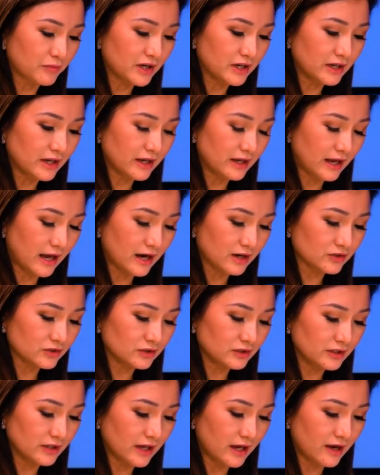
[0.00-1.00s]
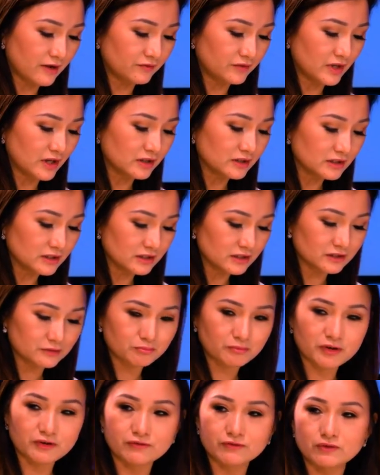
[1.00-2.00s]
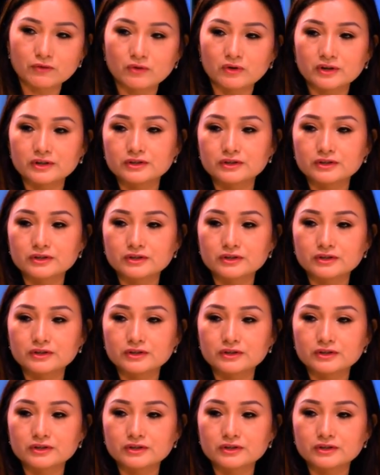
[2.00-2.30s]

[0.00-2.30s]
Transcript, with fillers: cái này, actually I have done this before